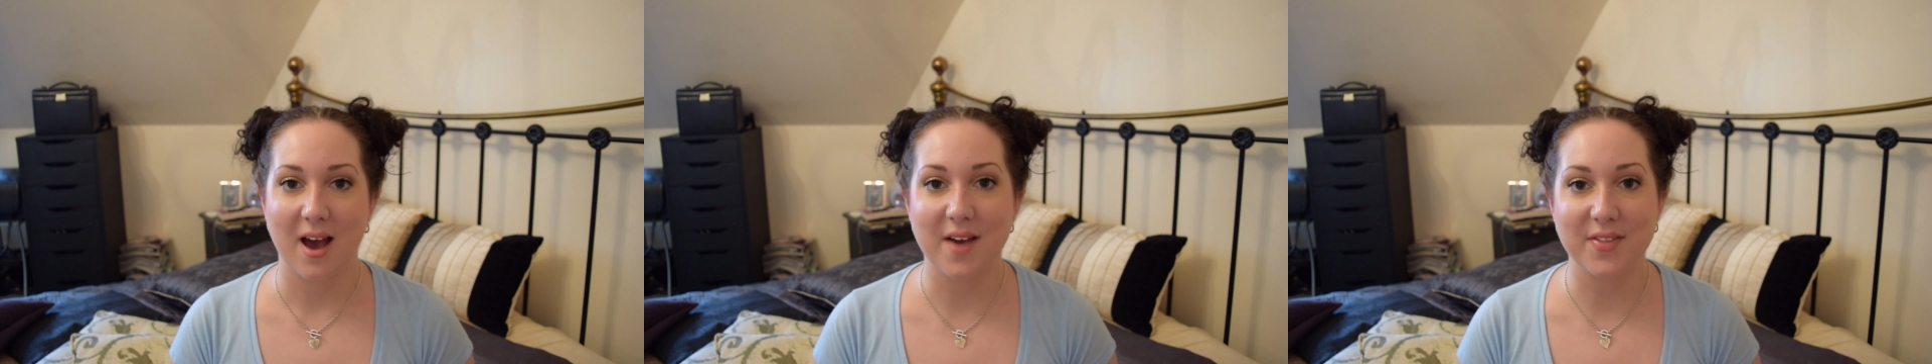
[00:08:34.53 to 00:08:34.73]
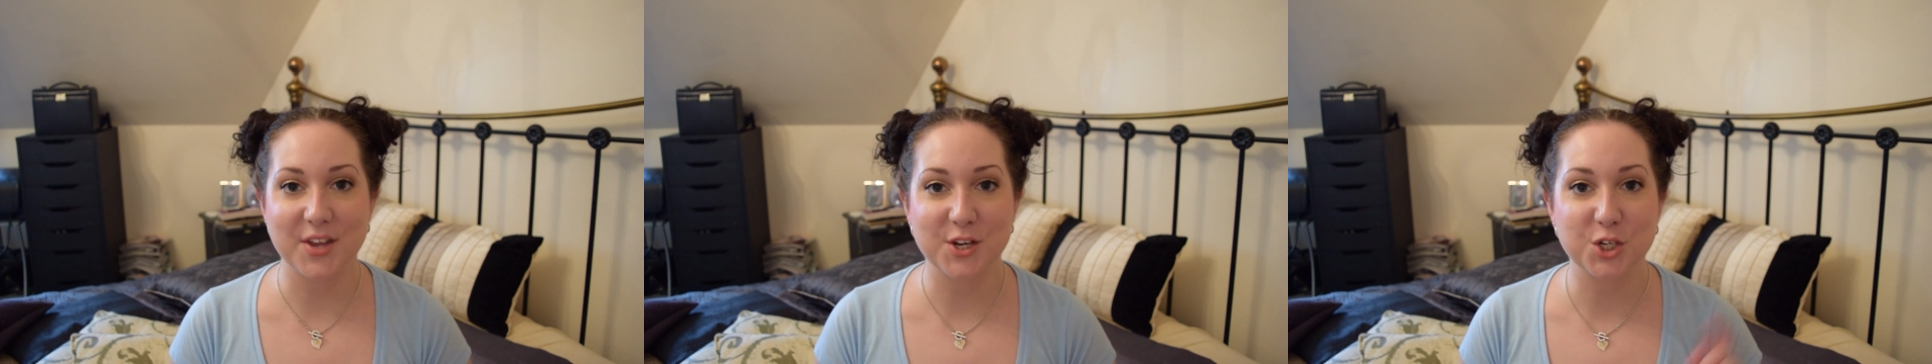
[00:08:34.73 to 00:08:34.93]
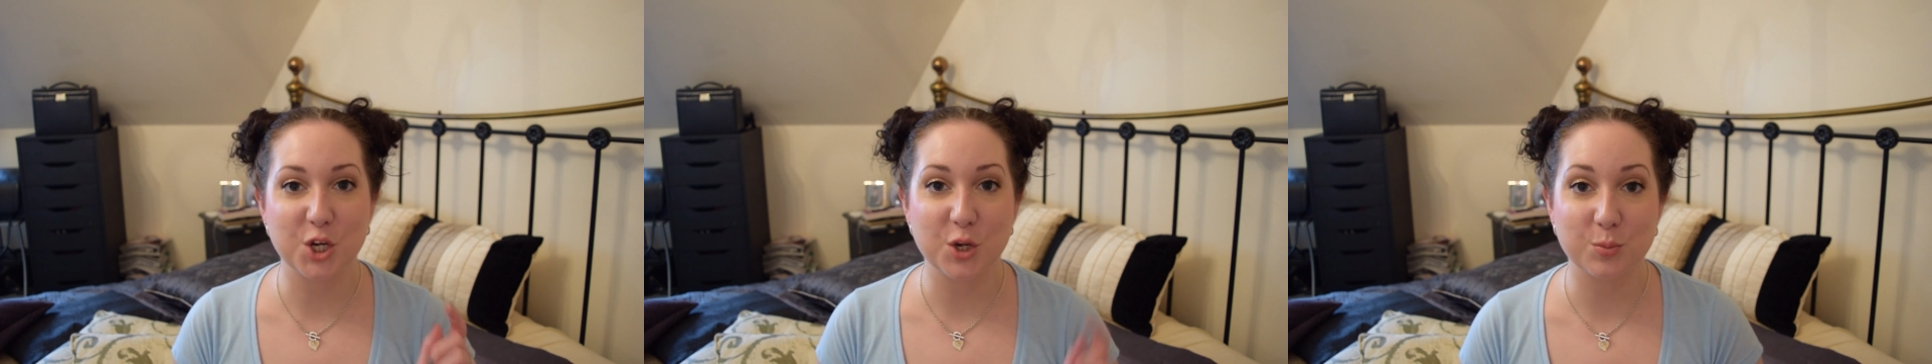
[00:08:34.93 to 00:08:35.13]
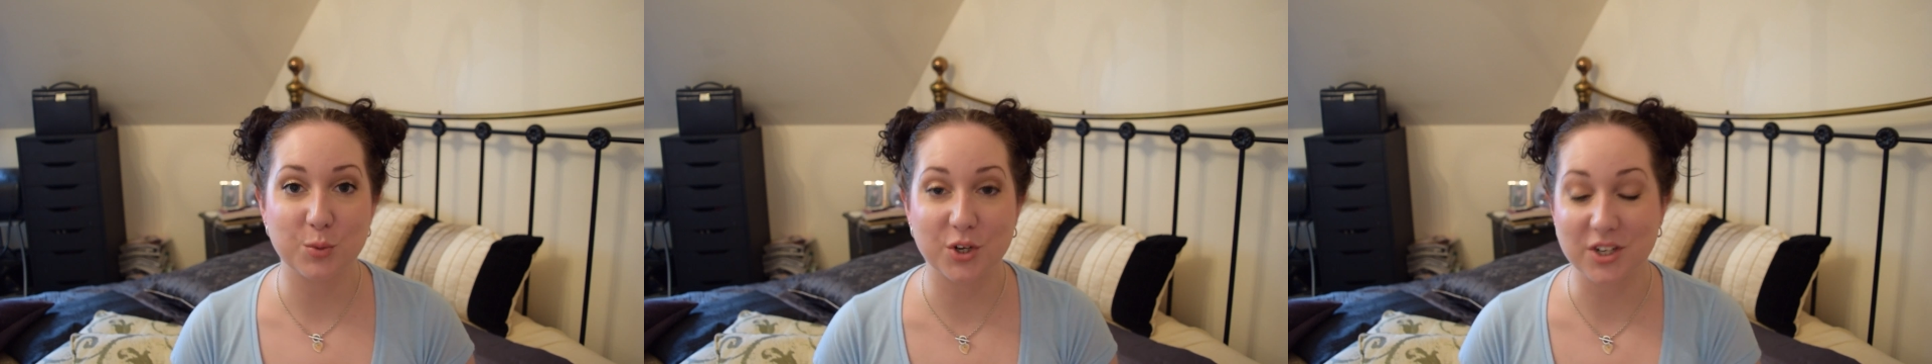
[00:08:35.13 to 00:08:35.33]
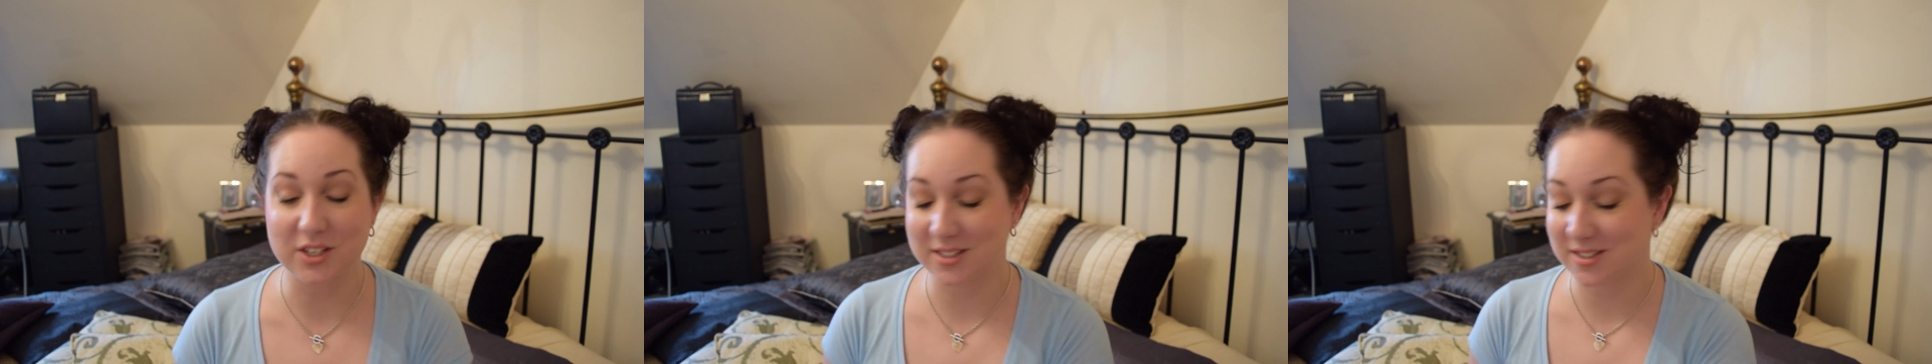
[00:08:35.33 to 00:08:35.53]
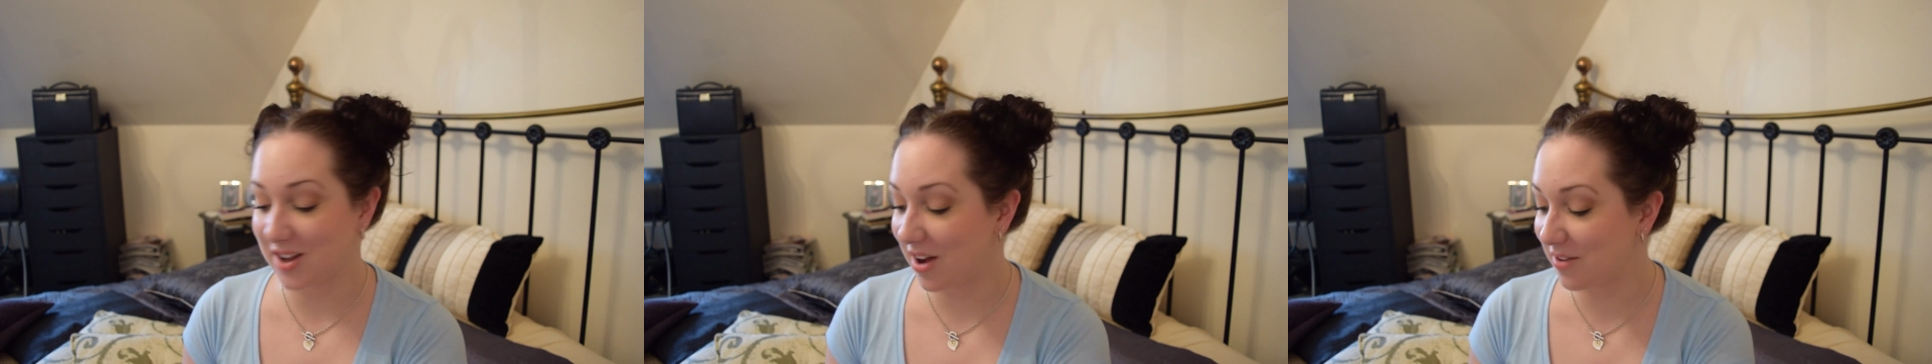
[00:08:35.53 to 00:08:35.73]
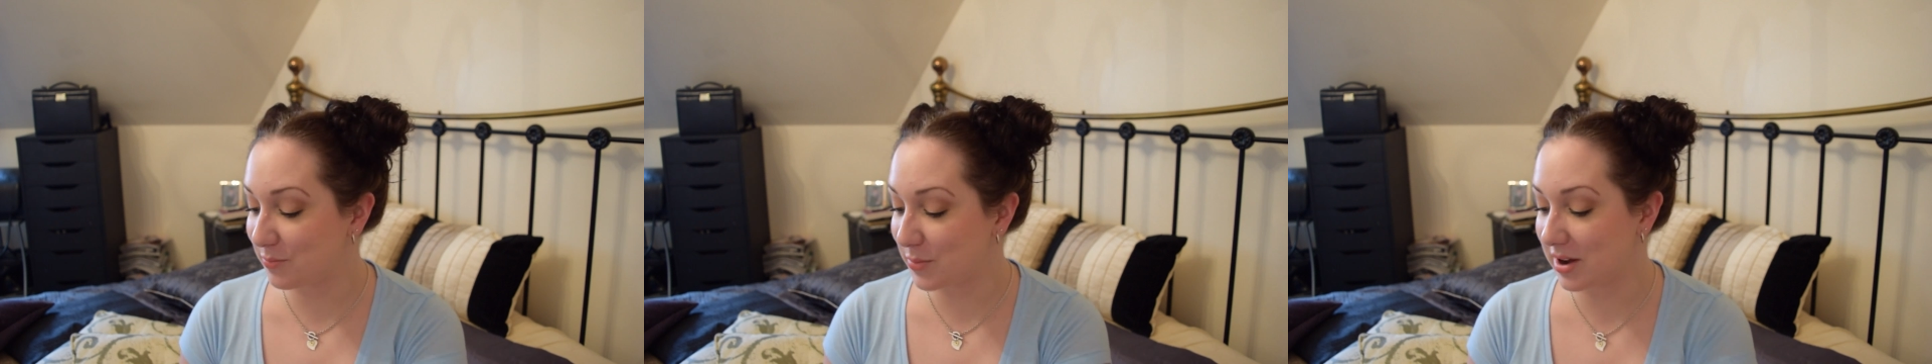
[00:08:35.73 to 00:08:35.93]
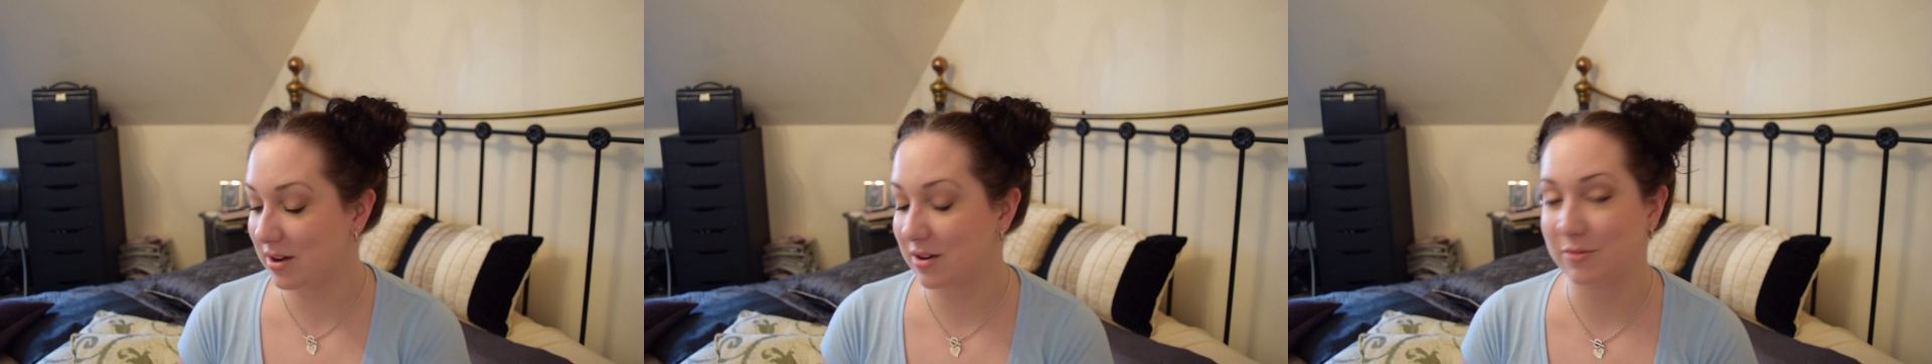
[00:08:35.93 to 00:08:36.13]
And then 2 products that I've
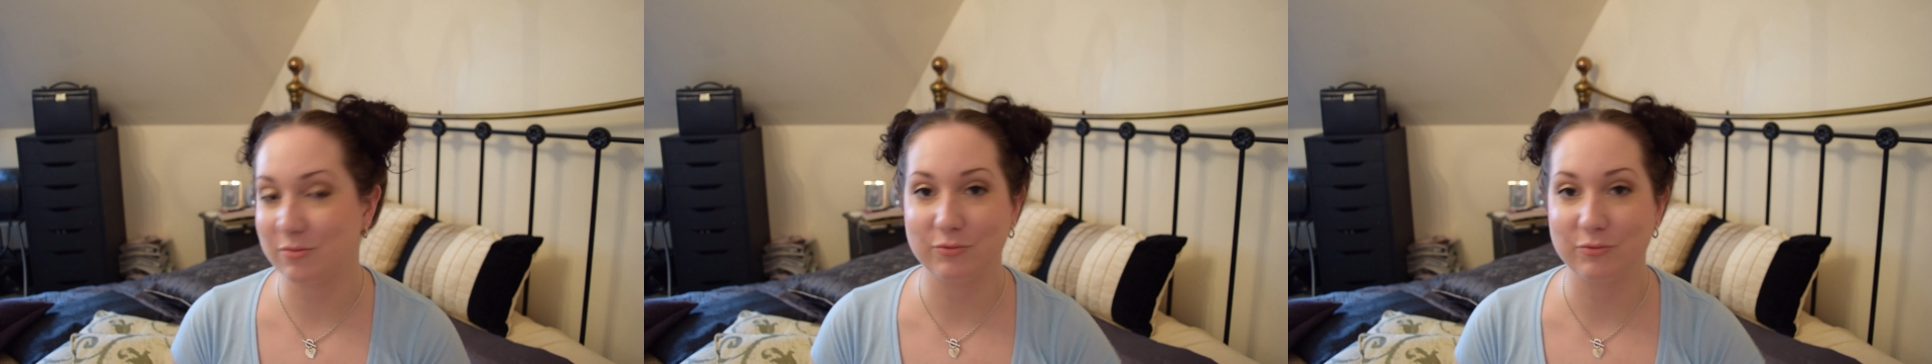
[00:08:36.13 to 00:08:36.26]
been